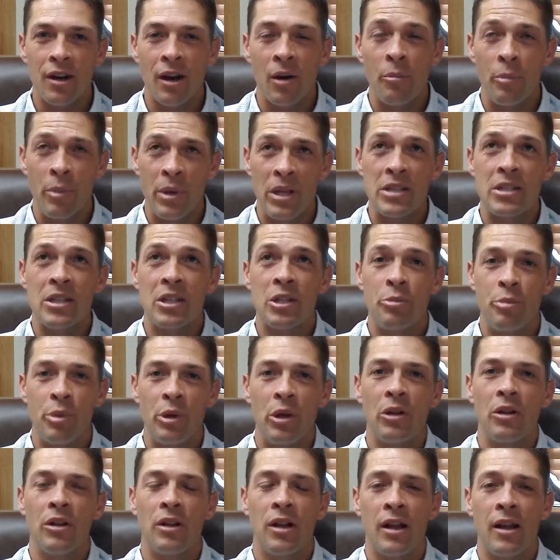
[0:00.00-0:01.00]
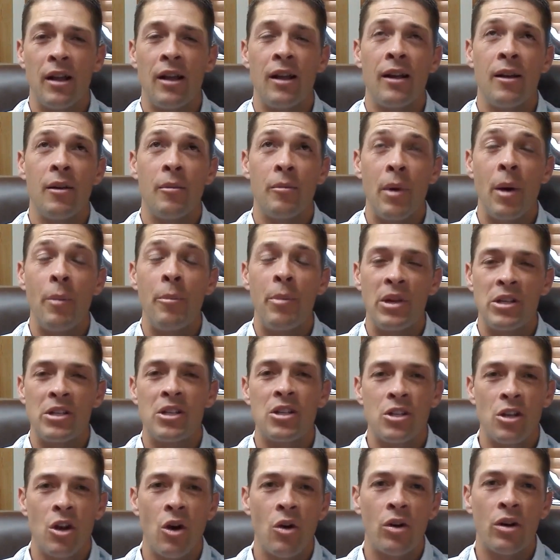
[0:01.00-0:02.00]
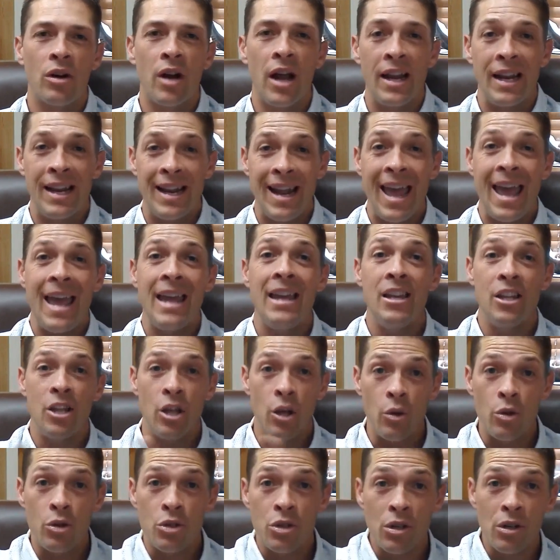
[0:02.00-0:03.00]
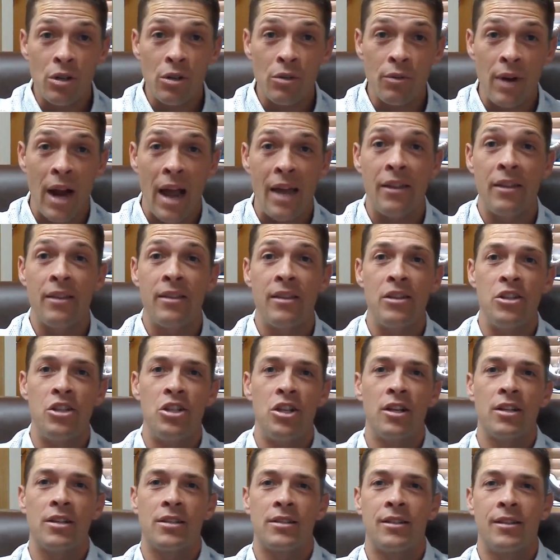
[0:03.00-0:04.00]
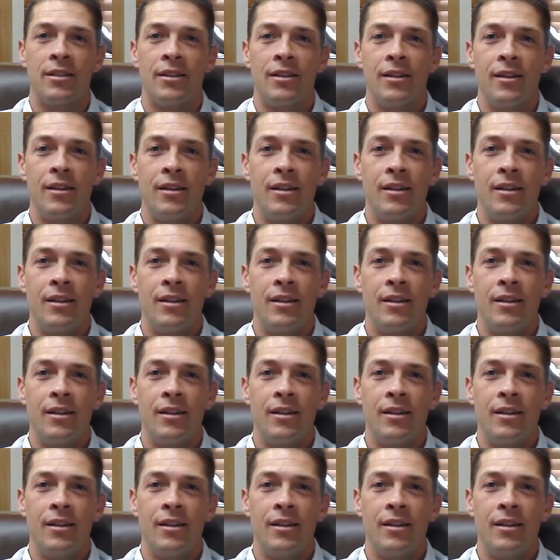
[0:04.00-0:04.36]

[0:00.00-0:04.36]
a business owner, and an end user, rather than just